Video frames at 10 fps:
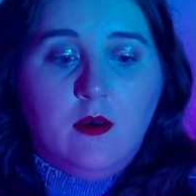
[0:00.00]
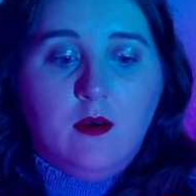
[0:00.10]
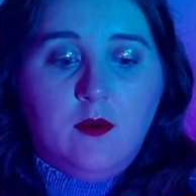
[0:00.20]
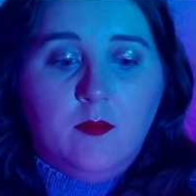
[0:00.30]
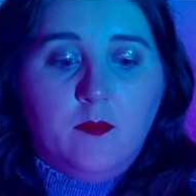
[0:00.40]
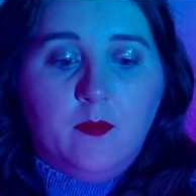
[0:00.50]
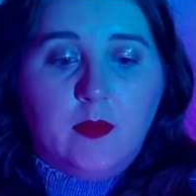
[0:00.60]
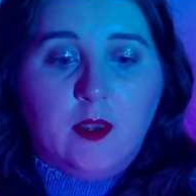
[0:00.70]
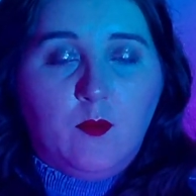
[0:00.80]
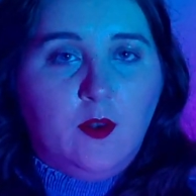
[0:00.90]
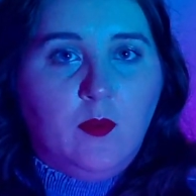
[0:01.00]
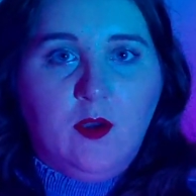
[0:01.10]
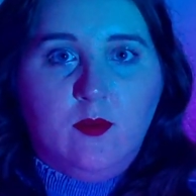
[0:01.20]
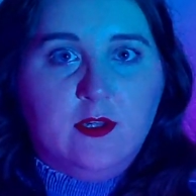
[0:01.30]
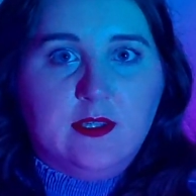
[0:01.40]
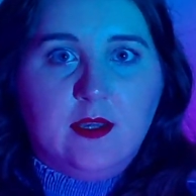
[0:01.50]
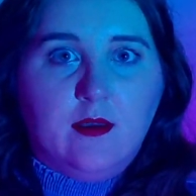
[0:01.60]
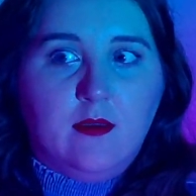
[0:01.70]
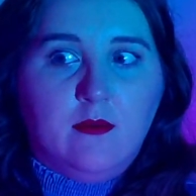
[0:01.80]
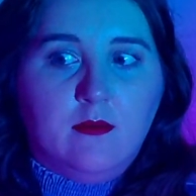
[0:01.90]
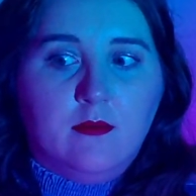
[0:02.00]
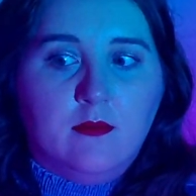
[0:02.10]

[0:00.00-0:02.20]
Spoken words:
I want to be able to say,